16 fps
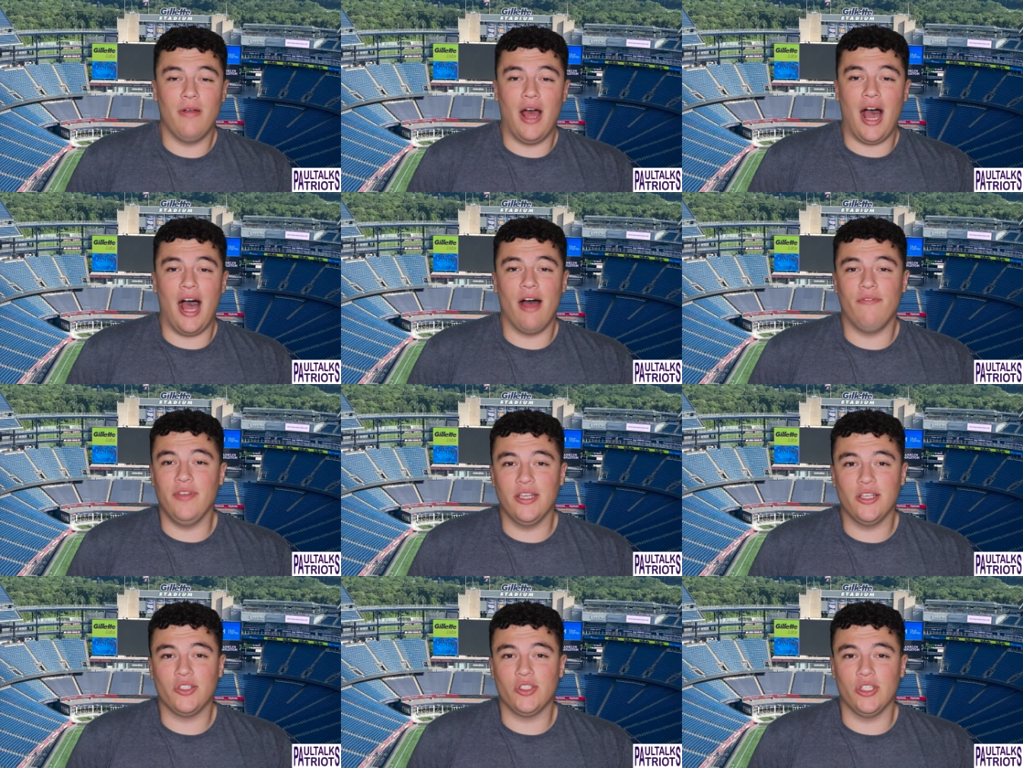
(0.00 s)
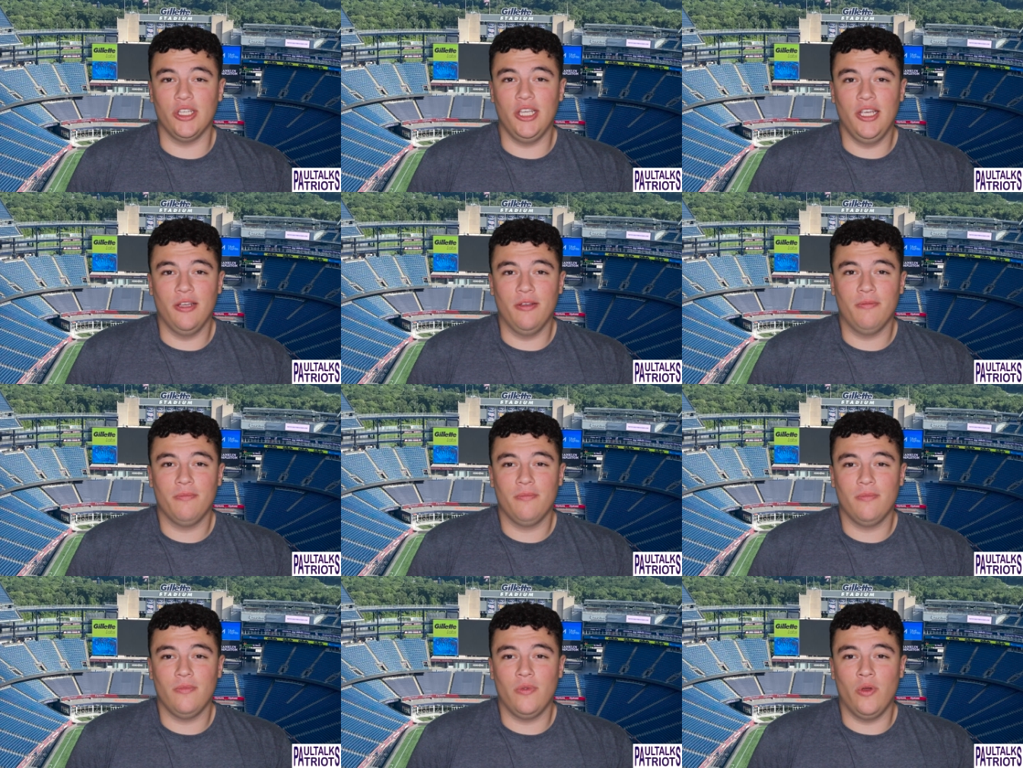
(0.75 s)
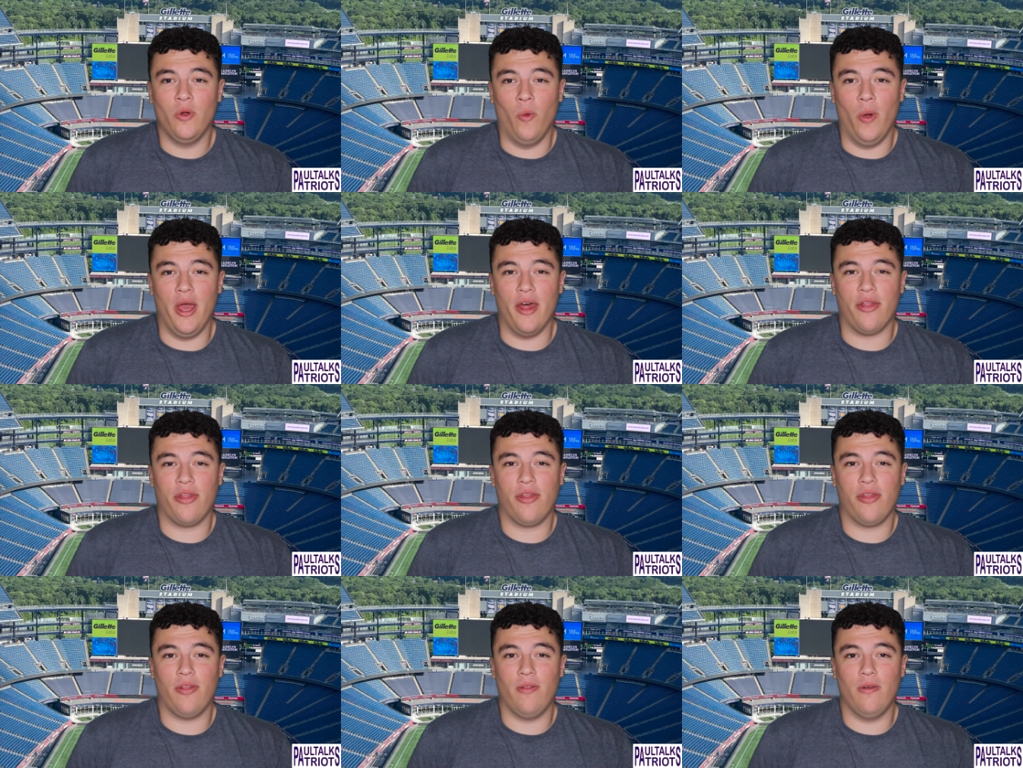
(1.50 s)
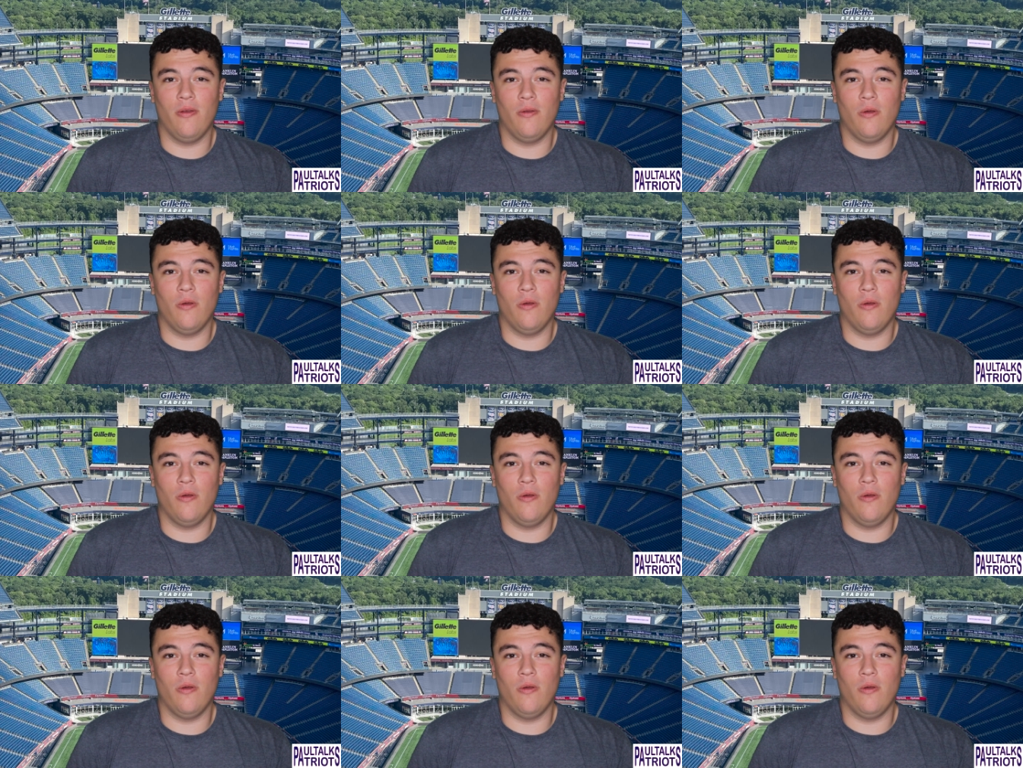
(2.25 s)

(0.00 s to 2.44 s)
obviously, with